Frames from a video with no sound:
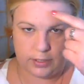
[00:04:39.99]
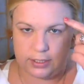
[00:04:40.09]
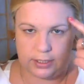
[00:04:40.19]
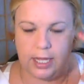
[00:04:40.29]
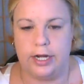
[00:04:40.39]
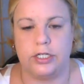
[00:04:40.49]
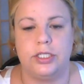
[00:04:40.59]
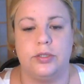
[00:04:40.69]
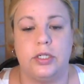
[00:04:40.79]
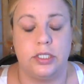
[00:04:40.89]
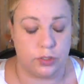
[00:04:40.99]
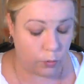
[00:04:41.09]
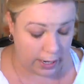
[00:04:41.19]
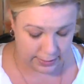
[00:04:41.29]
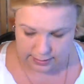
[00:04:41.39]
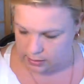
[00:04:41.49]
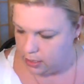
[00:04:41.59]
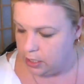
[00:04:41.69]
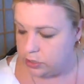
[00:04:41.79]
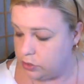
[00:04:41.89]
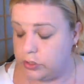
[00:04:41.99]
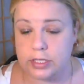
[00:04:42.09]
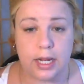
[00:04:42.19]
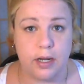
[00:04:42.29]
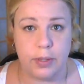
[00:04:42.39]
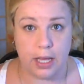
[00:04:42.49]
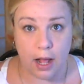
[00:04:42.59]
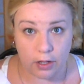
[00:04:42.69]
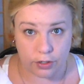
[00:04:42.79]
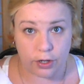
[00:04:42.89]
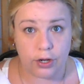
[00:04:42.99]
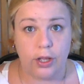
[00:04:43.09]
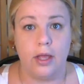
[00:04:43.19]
this is lighter too because they're white. So there's not going to be color.